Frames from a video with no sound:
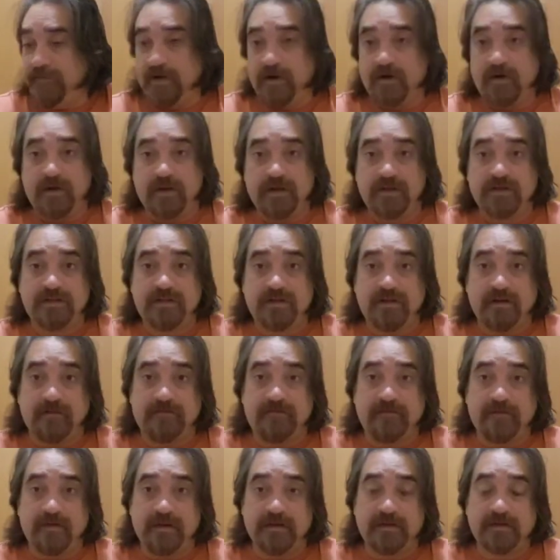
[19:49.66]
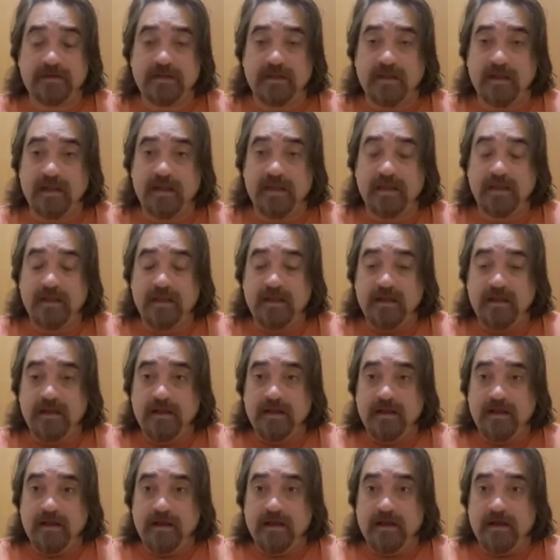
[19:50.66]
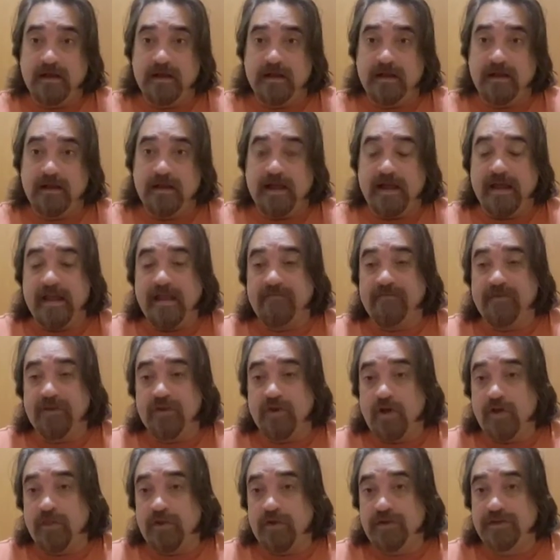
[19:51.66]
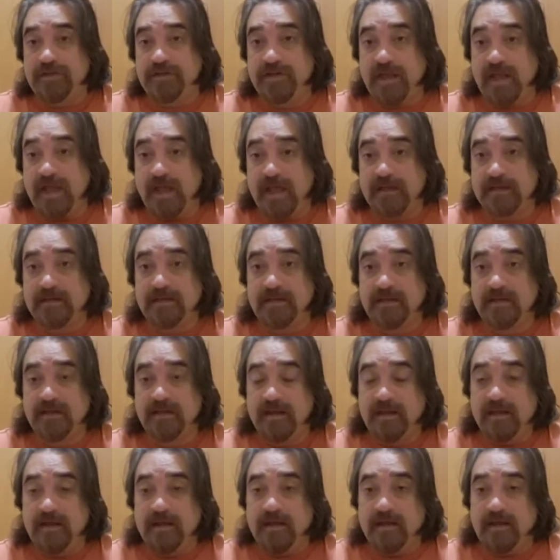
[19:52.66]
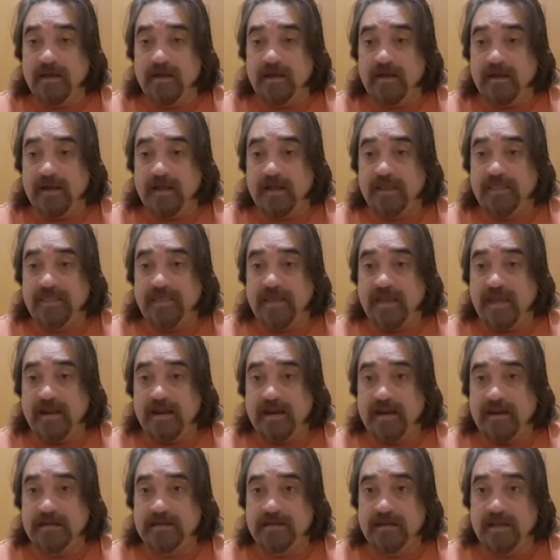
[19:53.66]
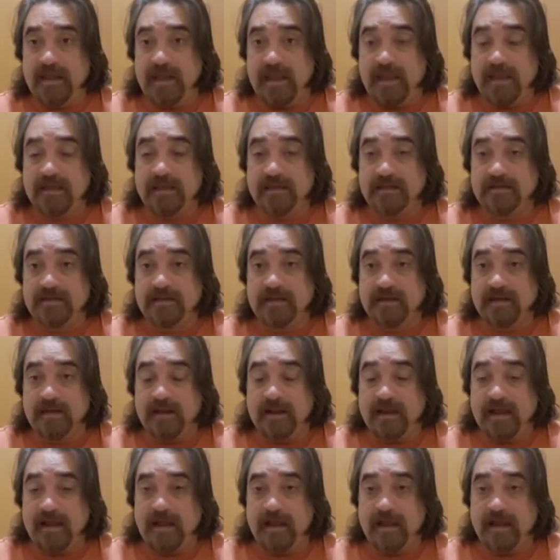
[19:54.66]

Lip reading: various different. I have another tent that I take. It's